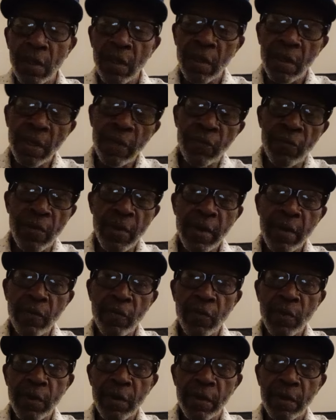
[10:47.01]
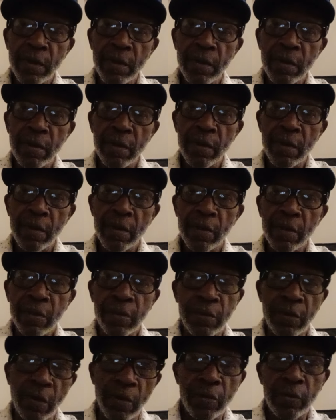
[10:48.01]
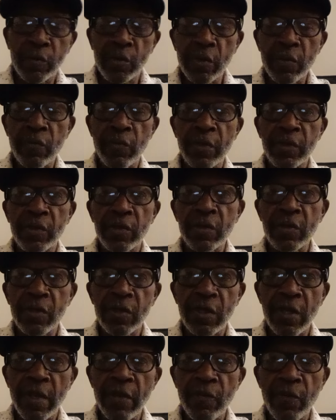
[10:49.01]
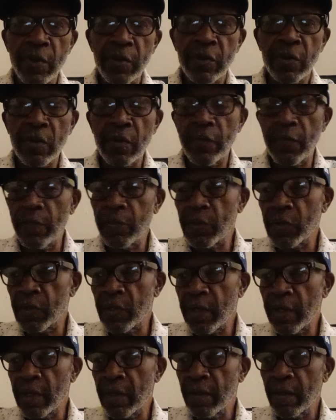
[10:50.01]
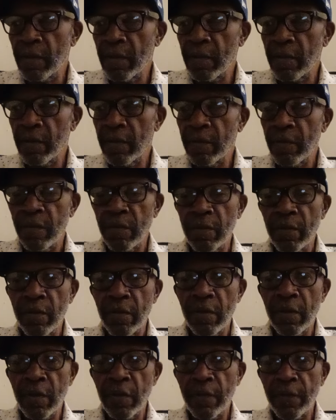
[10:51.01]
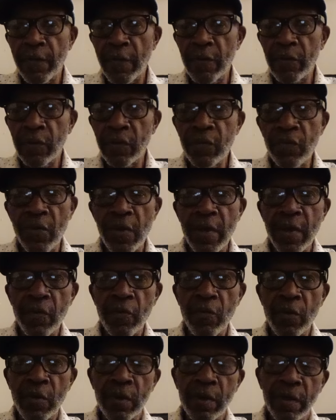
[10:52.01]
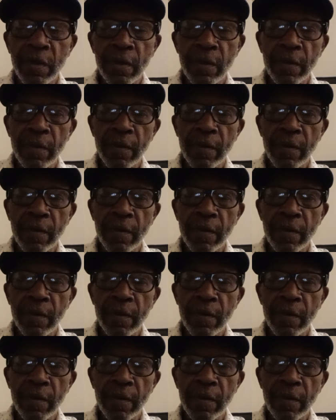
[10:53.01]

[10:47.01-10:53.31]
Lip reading: it. And they ran with it. Third generation, the same way, took from the second and the first and ran with it.